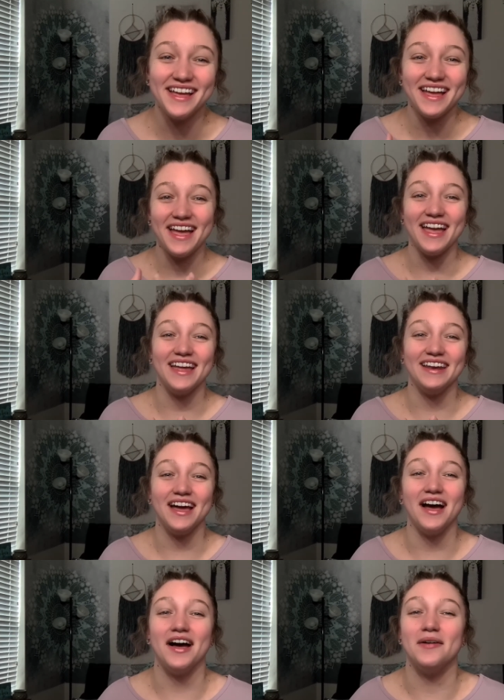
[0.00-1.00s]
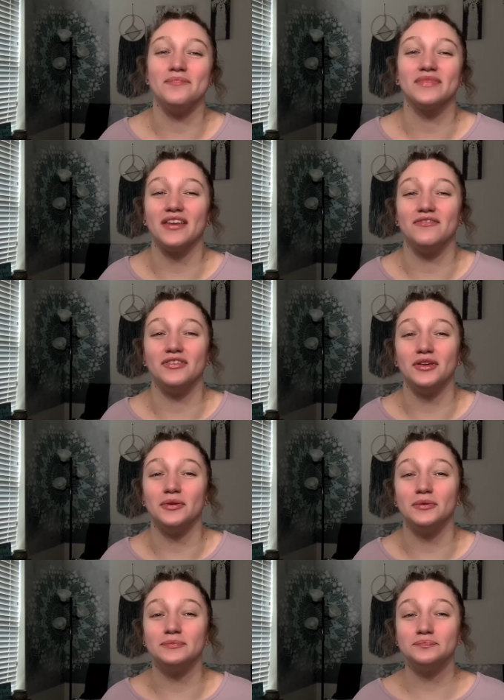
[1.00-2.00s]
And if
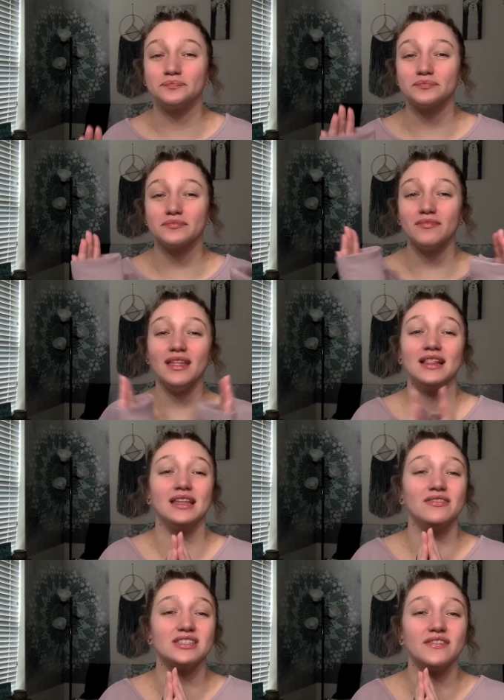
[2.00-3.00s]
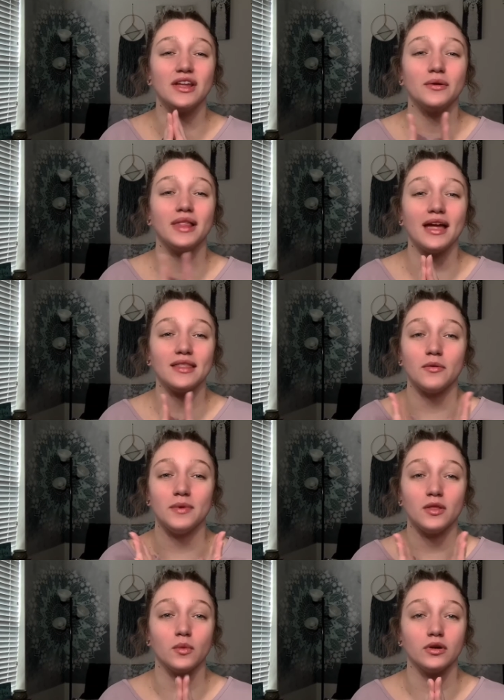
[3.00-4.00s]
you leave this video a like, that would
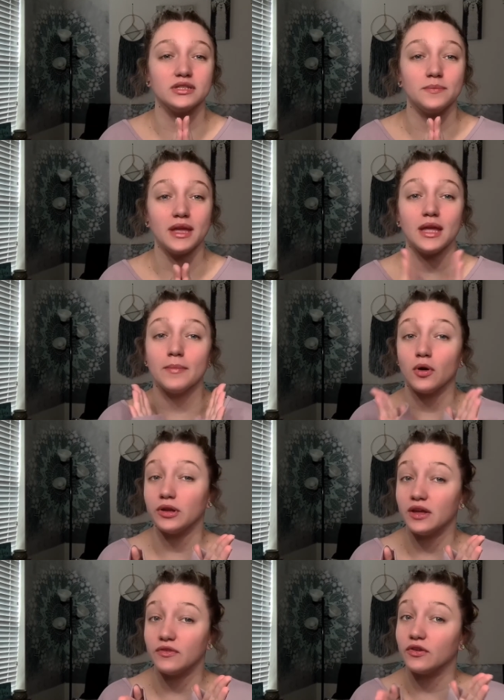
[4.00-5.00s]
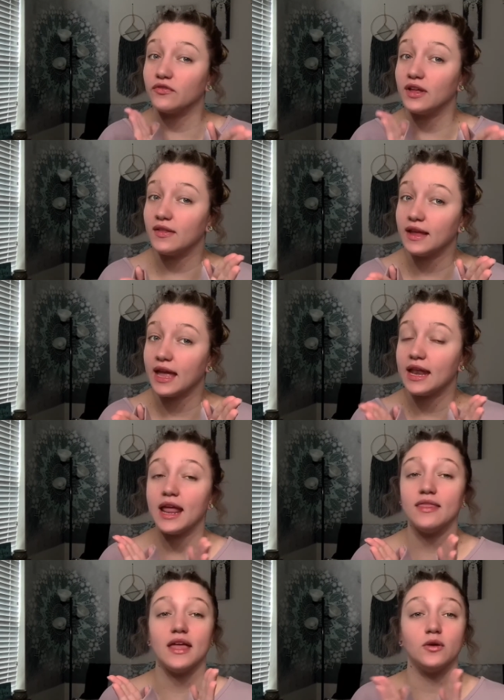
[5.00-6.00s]
mean the world to me, but only if you're feeling it,
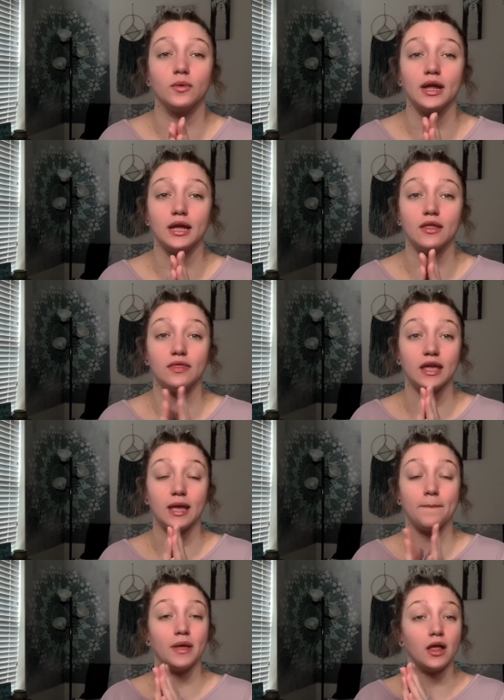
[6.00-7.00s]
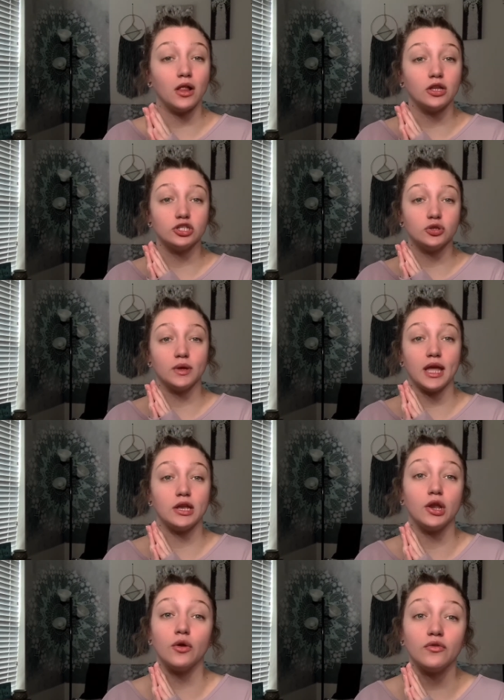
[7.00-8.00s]
and then ring the bell to get
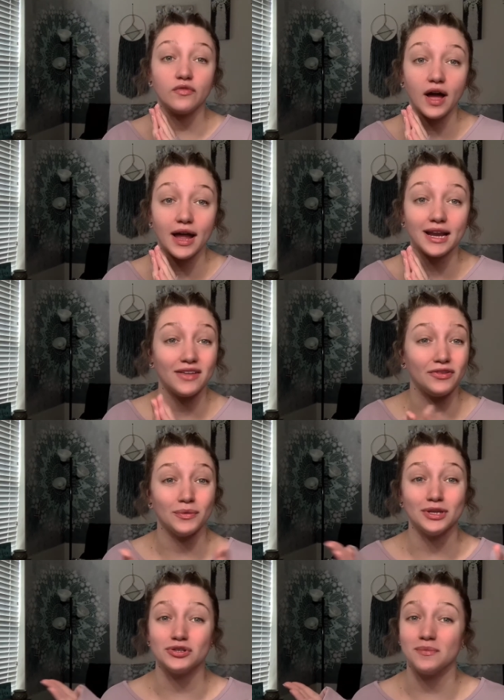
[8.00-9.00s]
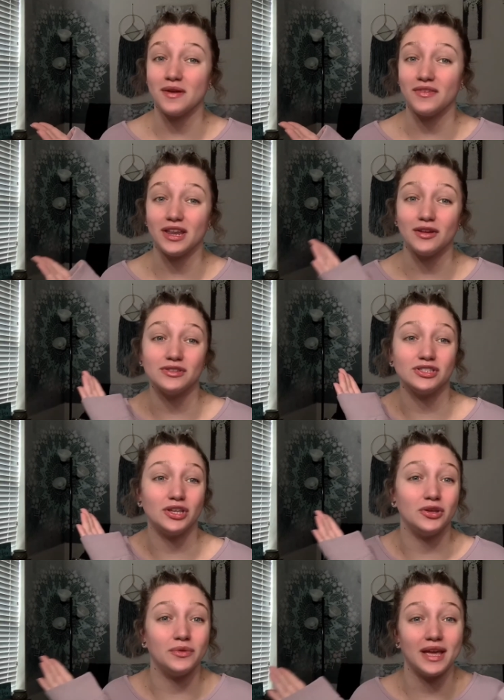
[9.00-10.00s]
notified if you enjoy my videos, so
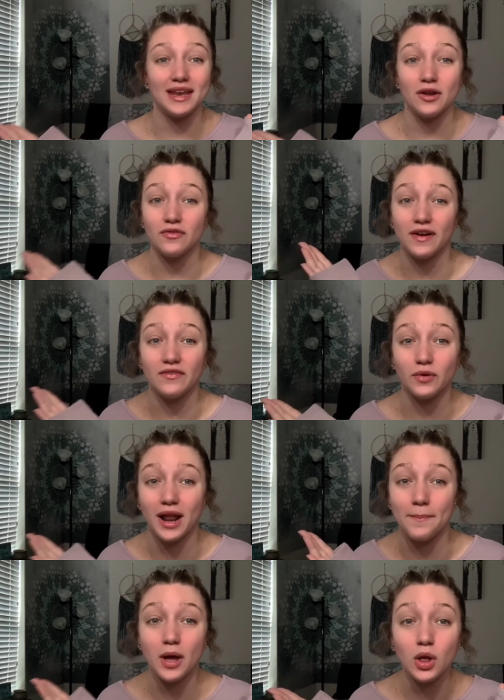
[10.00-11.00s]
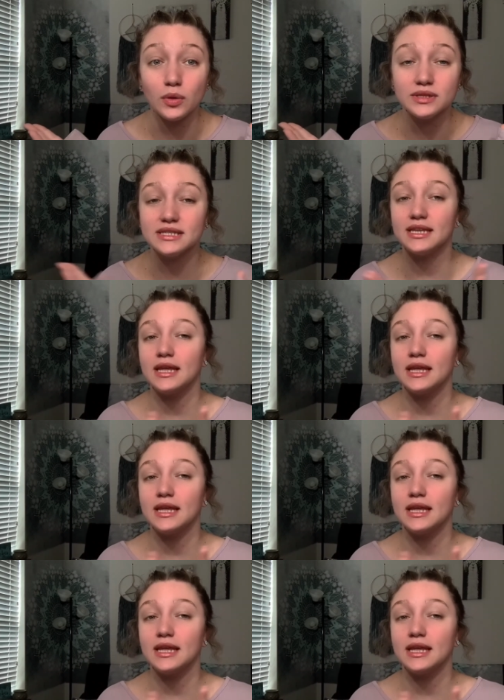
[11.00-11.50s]
you get notified of when I post.